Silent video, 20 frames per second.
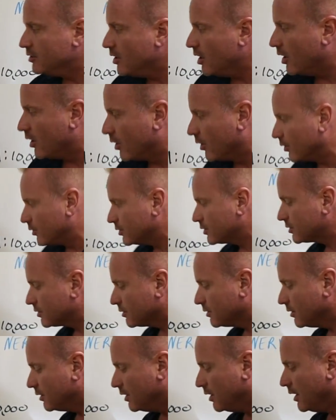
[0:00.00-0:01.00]
knows,
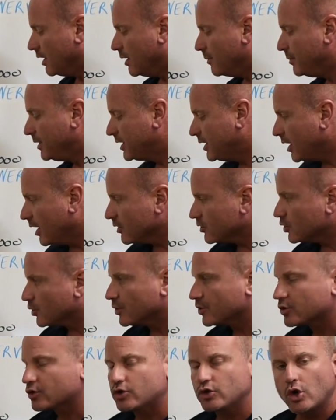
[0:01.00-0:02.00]
because there
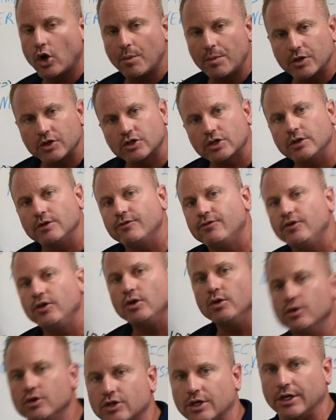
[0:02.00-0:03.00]
was so much
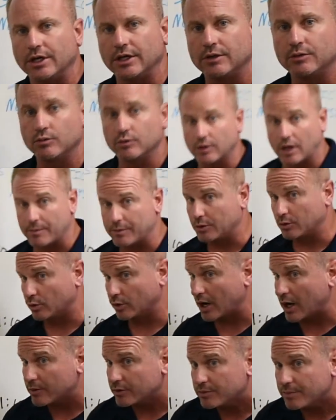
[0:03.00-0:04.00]
confusion, I mean,
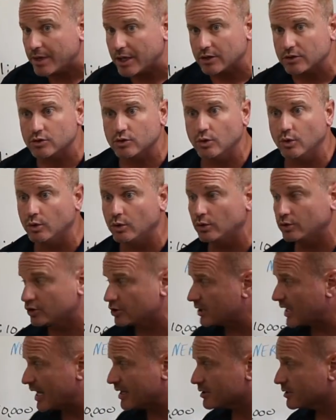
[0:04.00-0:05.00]
when I went to medical school,
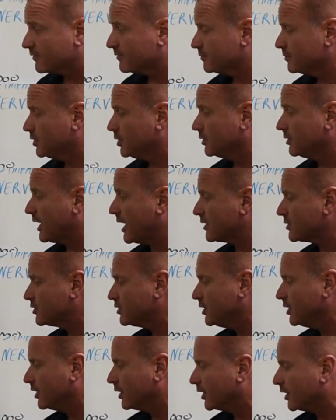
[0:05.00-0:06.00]
just as of until last
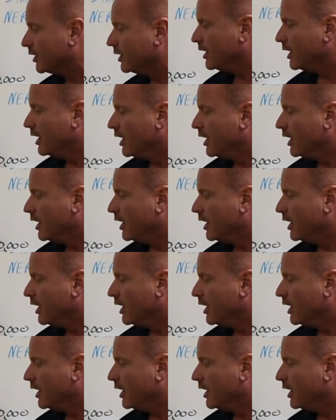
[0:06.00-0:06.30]
year,